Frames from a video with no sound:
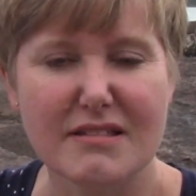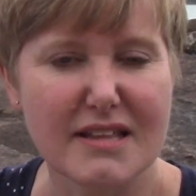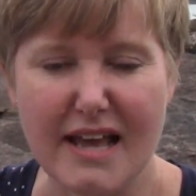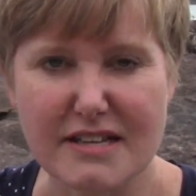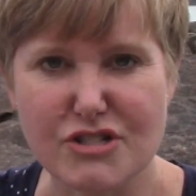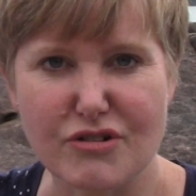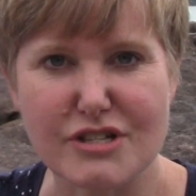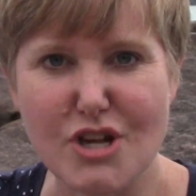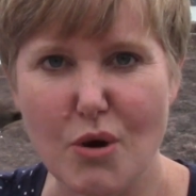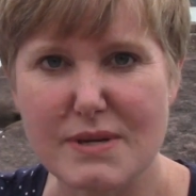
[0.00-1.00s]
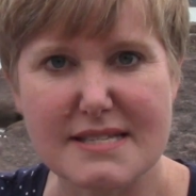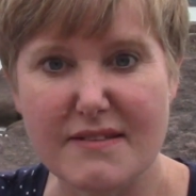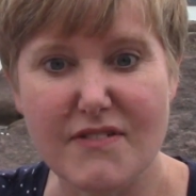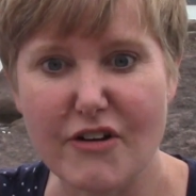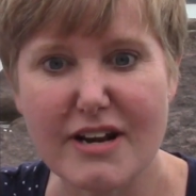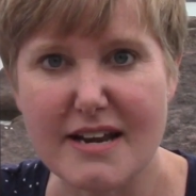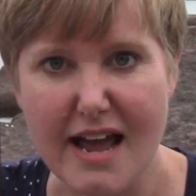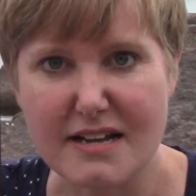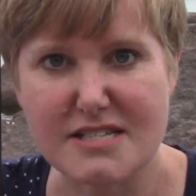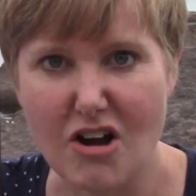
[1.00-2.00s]
the answer is always the very
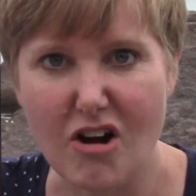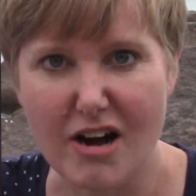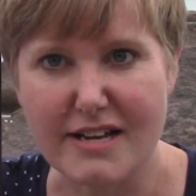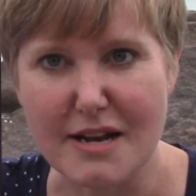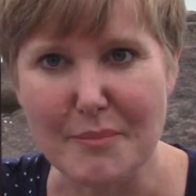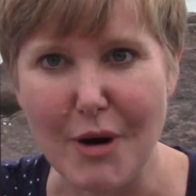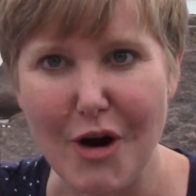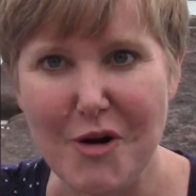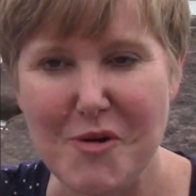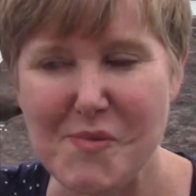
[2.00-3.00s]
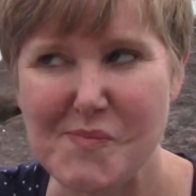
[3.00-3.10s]
next odd number.